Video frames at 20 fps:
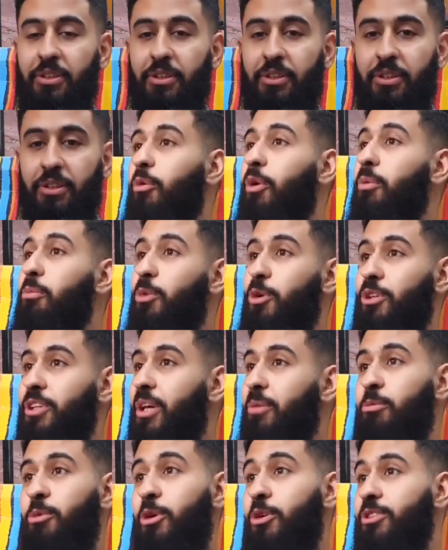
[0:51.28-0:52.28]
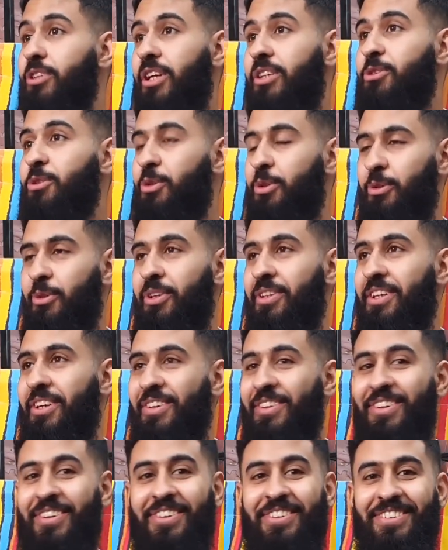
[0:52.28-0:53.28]
One more name? No, that's all what I
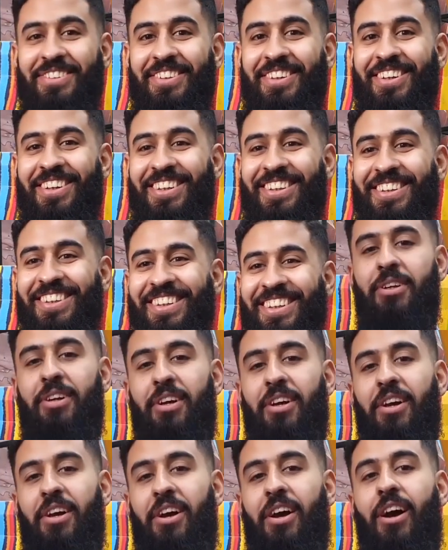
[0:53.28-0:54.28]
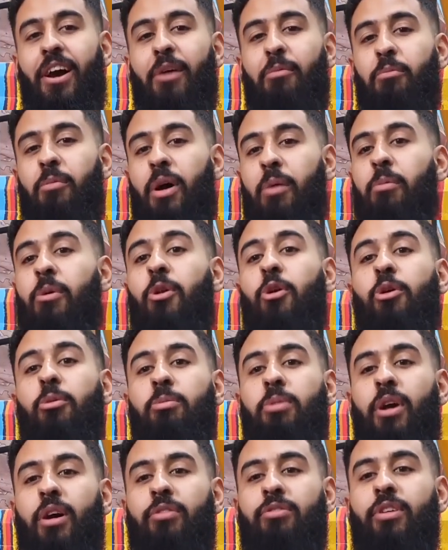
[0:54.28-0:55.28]
know. No. I'm Abanoub
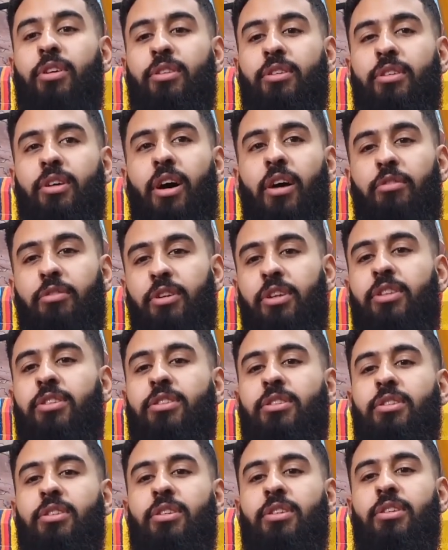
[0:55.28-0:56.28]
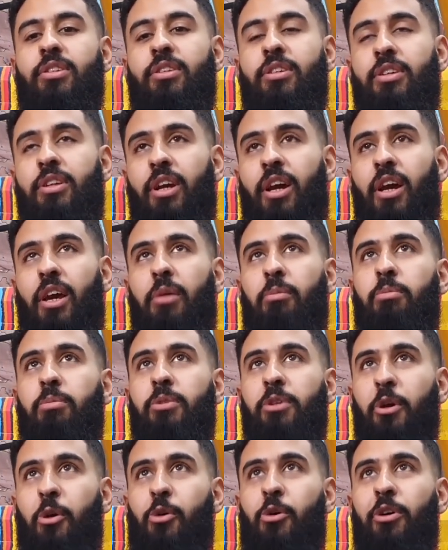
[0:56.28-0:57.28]
Raafat, Hafiz, Raghib,
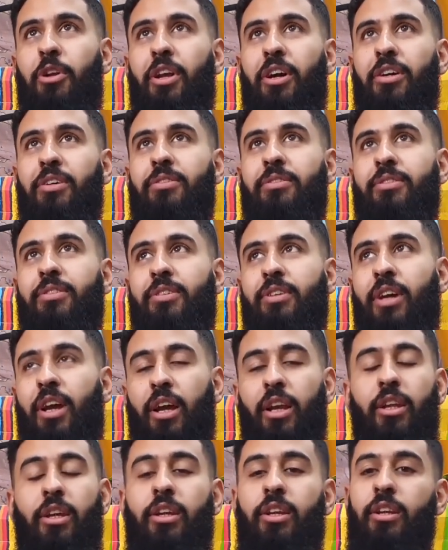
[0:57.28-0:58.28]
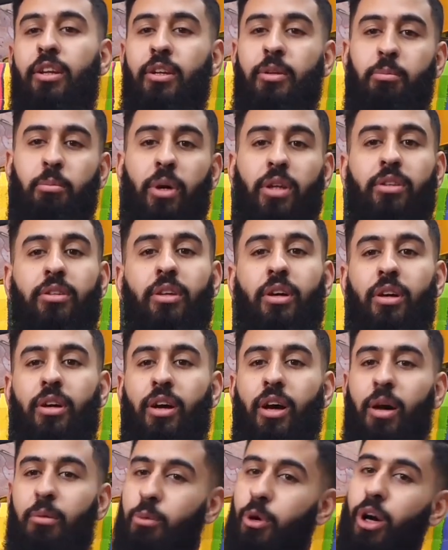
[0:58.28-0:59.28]
Nicola, Khalil,
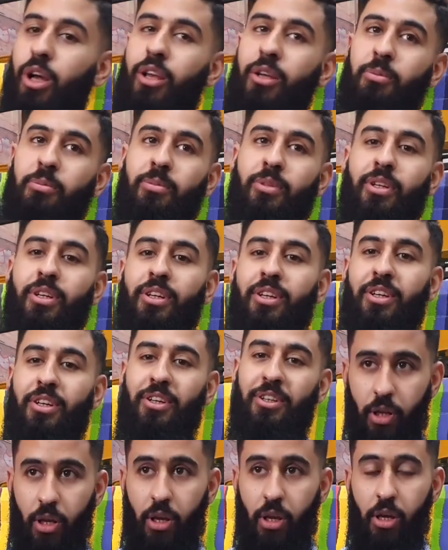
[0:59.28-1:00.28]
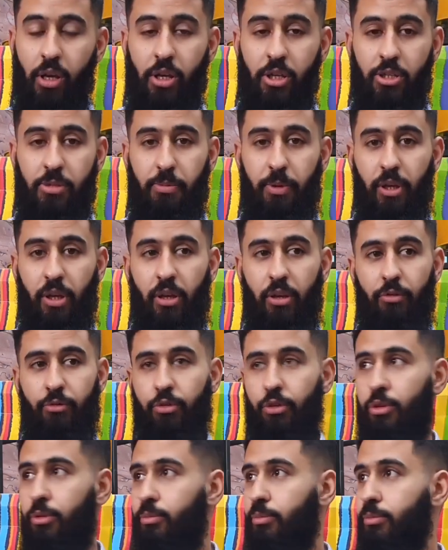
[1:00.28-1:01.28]
Matta, Abu Alam. Speaking
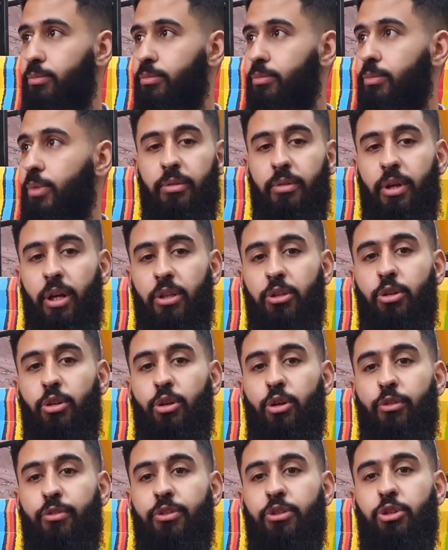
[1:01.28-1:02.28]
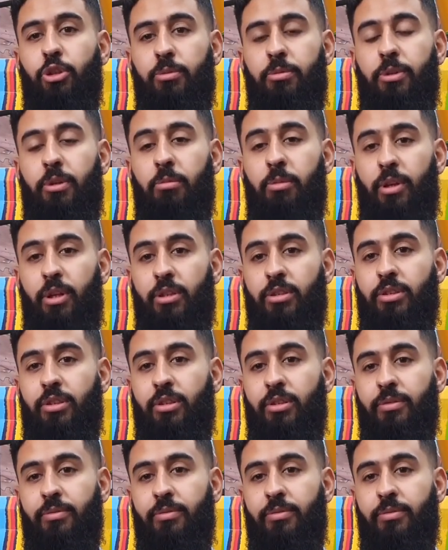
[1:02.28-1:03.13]
from Radio Coffee Shop Tbilisi.